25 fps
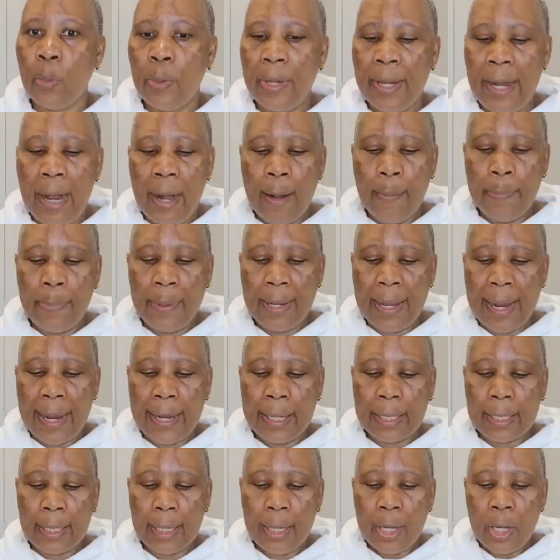when I'll be
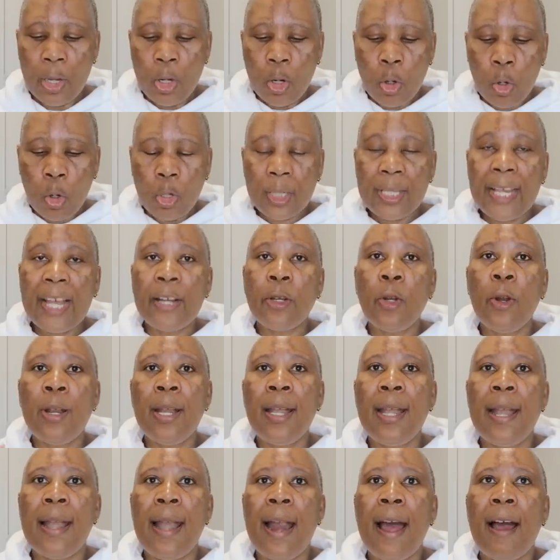like, because I
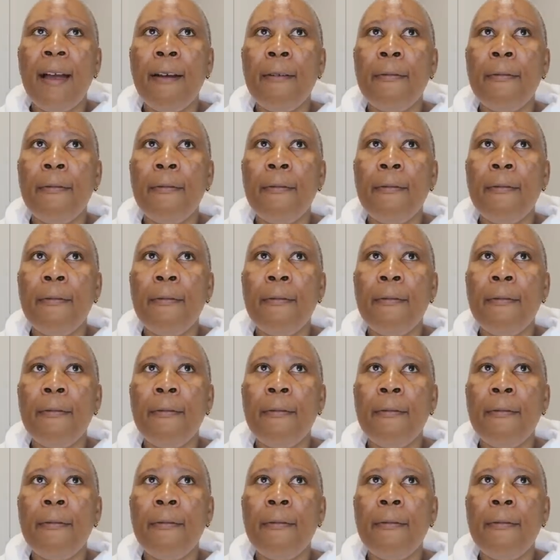don't